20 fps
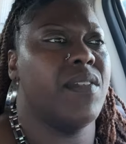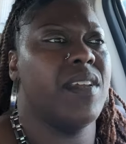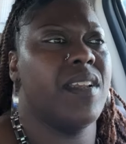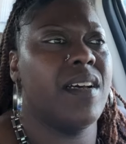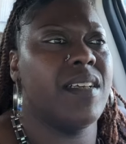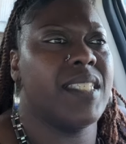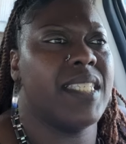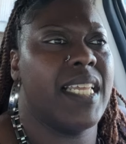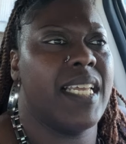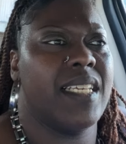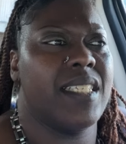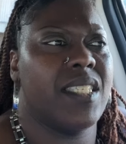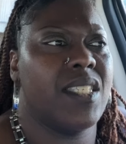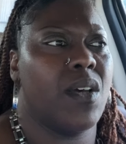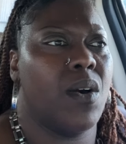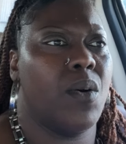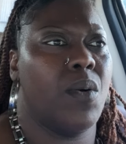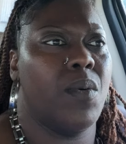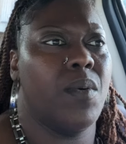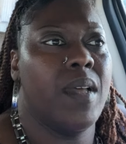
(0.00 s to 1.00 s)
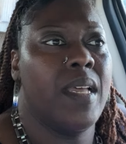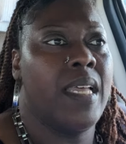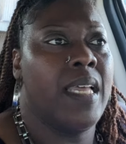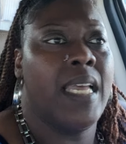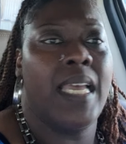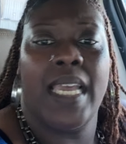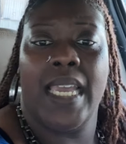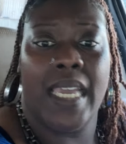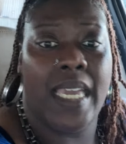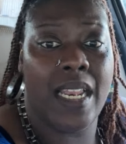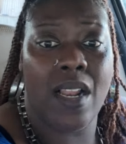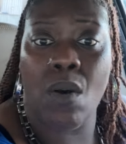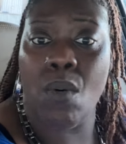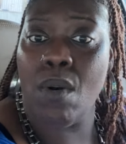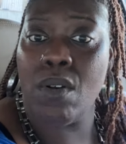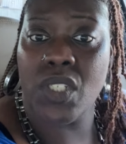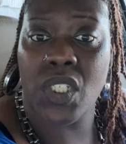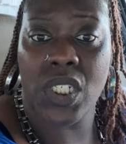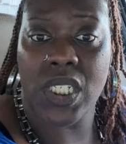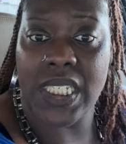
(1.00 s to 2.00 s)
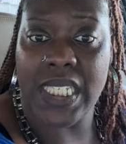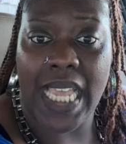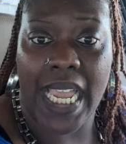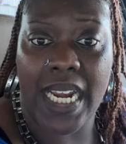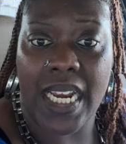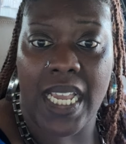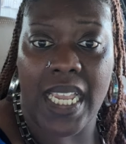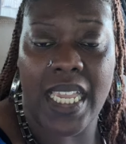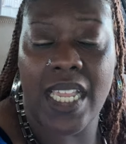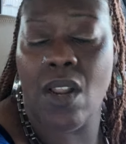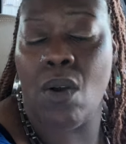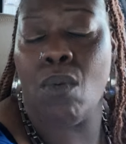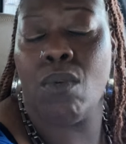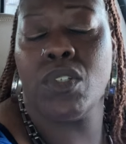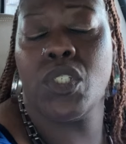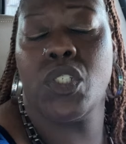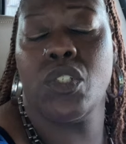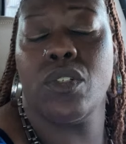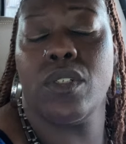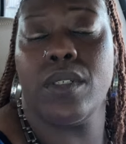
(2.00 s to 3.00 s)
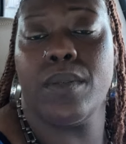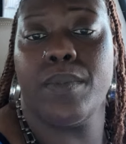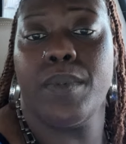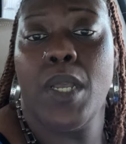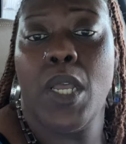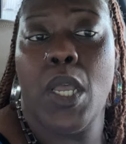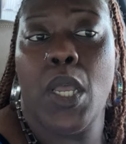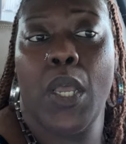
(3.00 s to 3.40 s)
You know what I'm saying? So he don't want you to say nothing. He don't want you to